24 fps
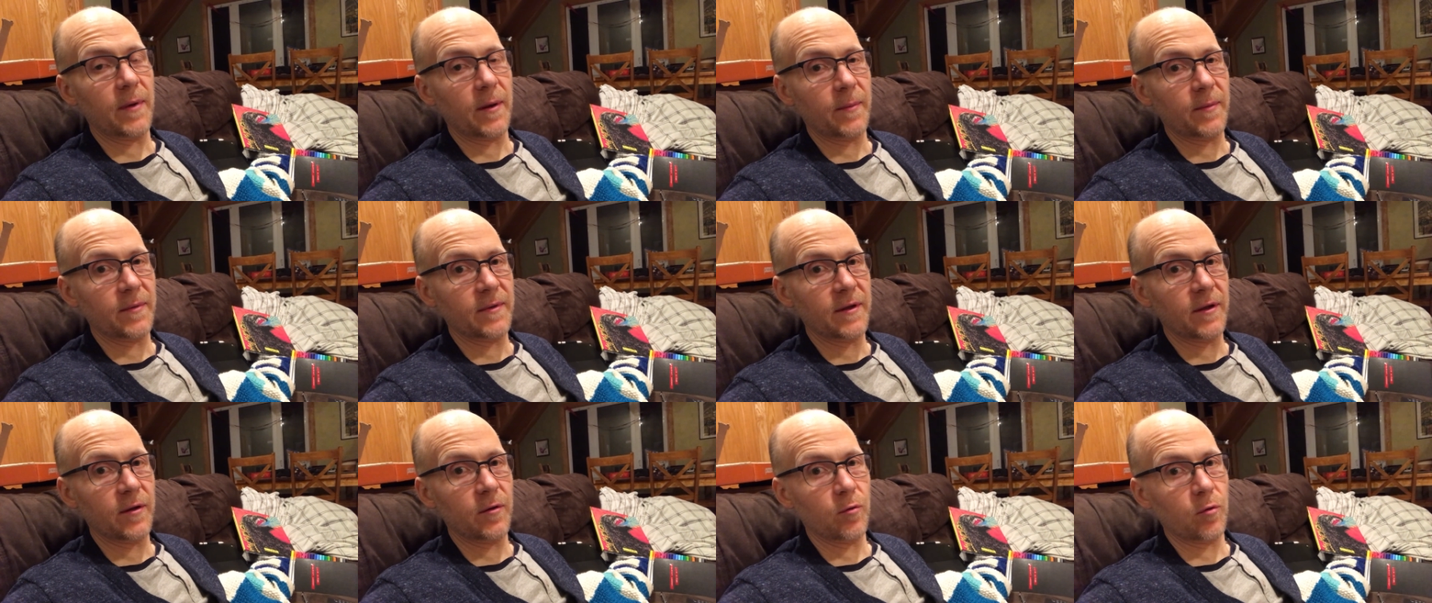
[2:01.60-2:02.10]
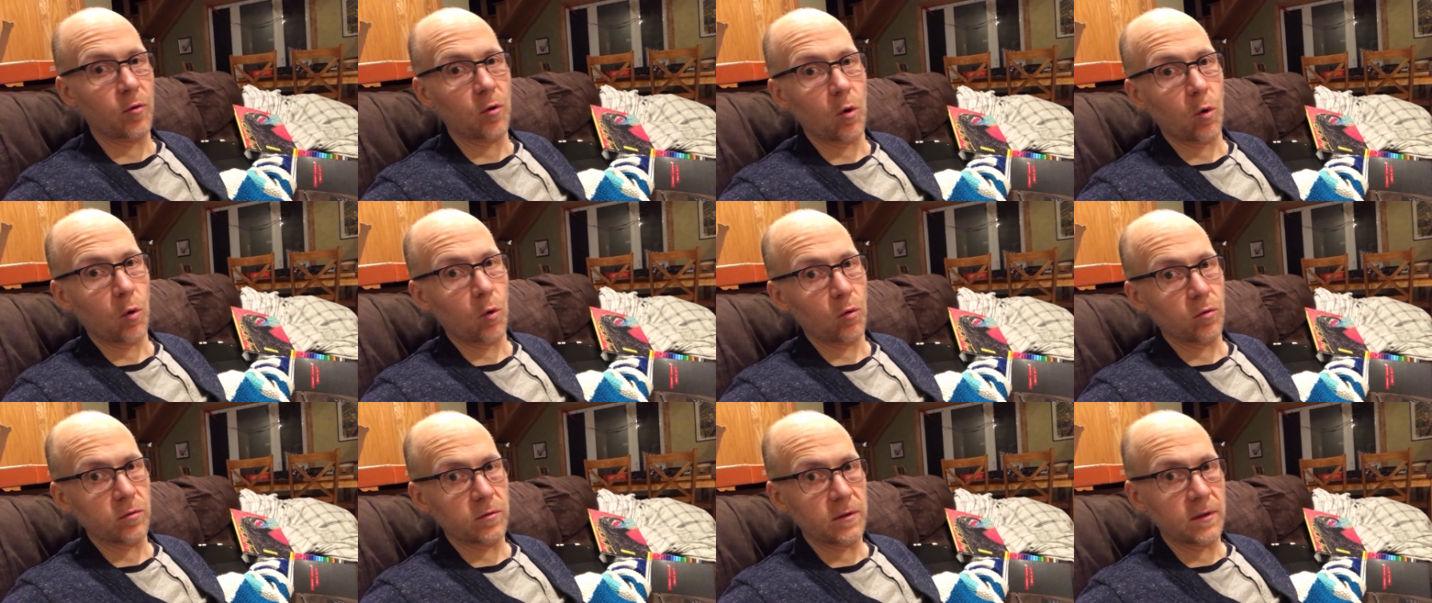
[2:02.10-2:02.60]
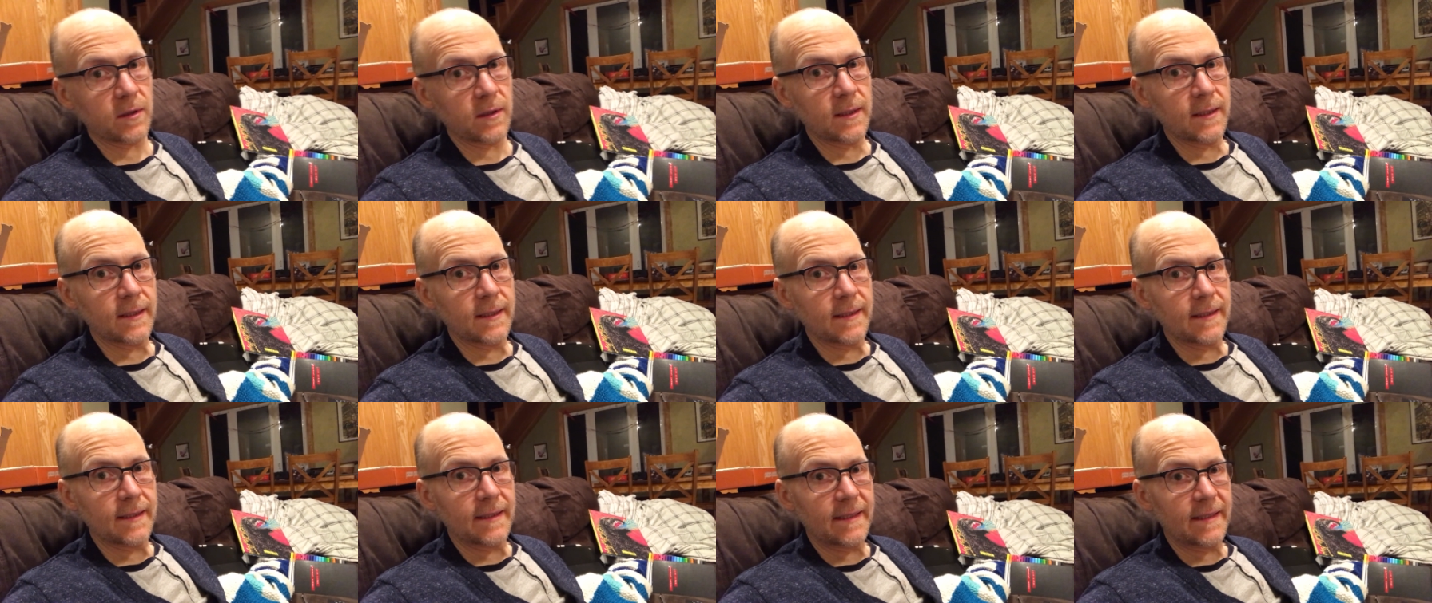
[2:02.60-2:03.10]
baked potato cold
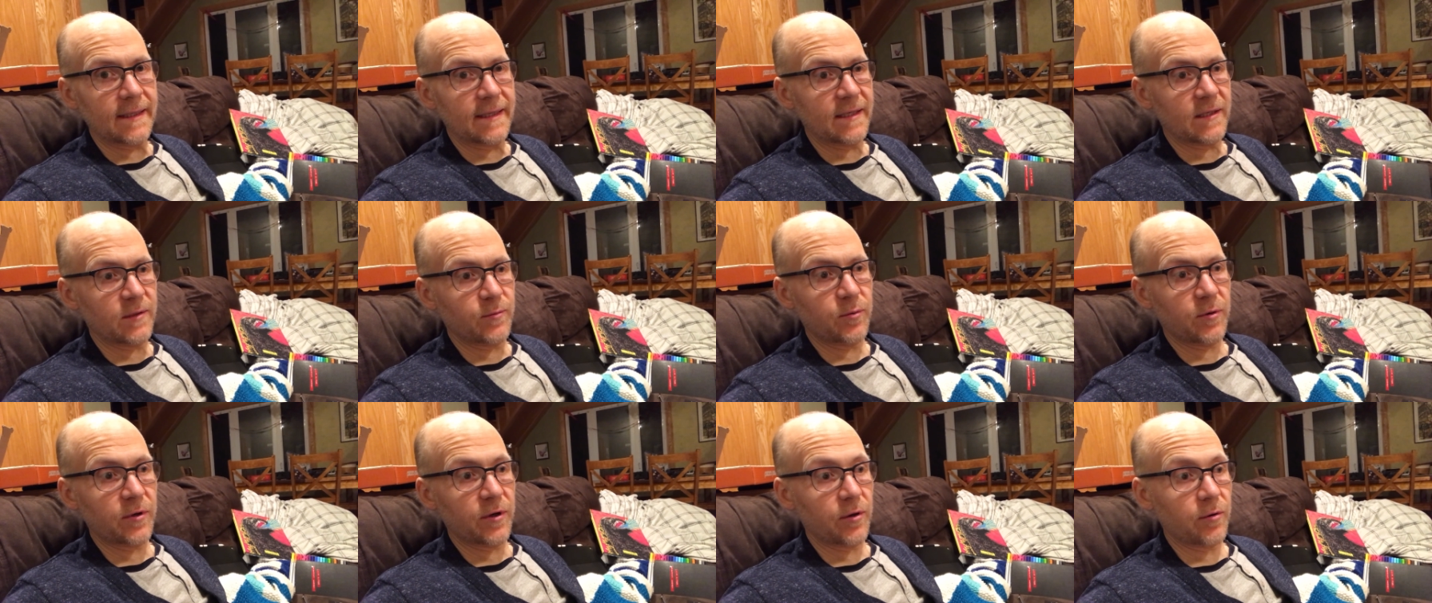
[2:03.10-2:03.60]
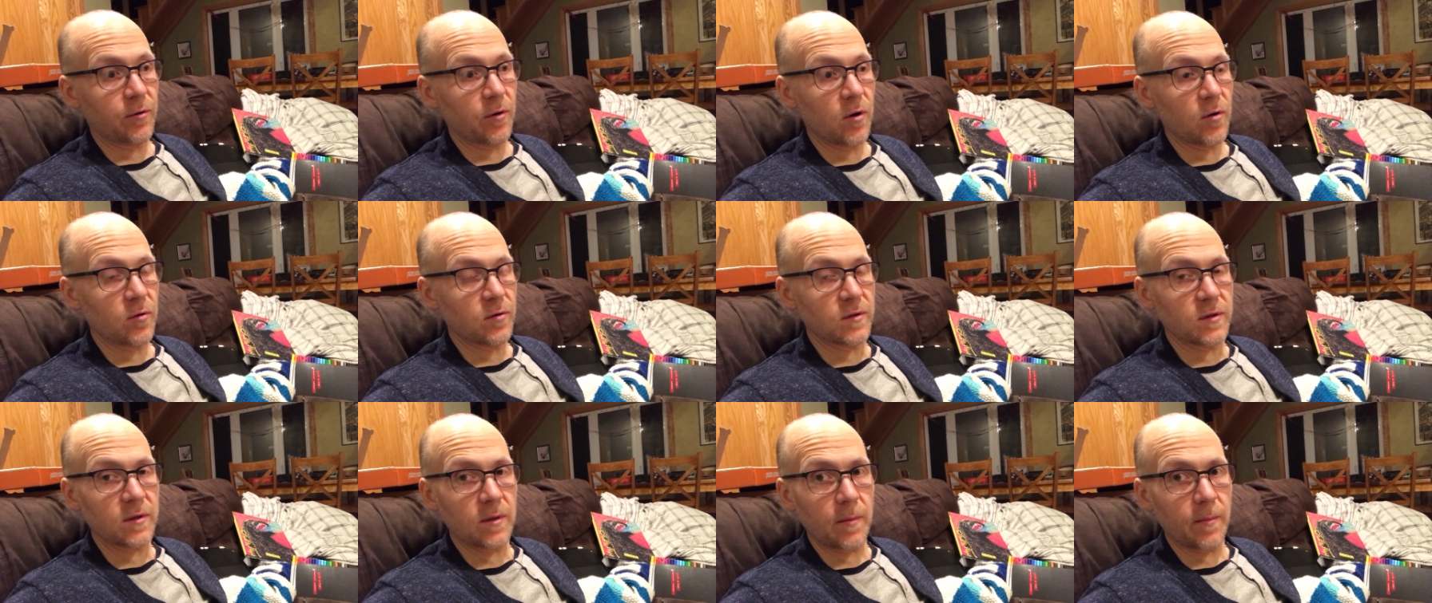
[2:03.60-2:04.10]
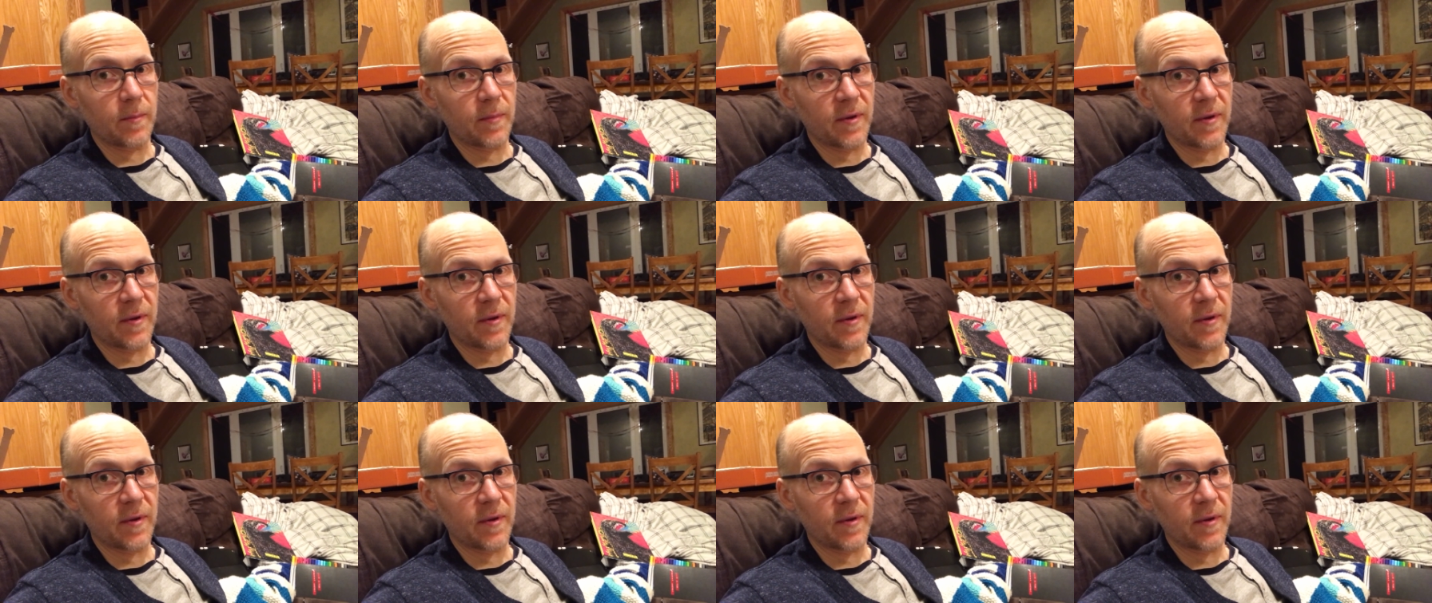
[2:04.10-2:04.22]
is pretty gross,